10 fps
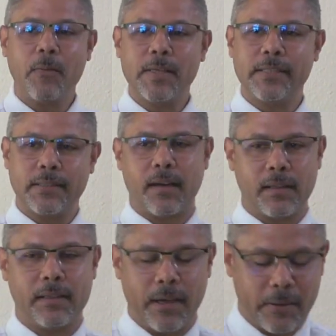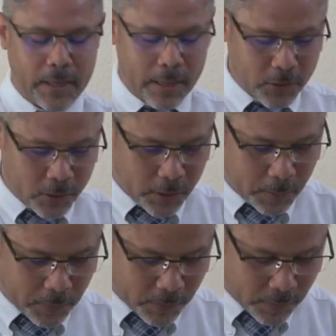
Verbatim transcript: we struggle in our relationships.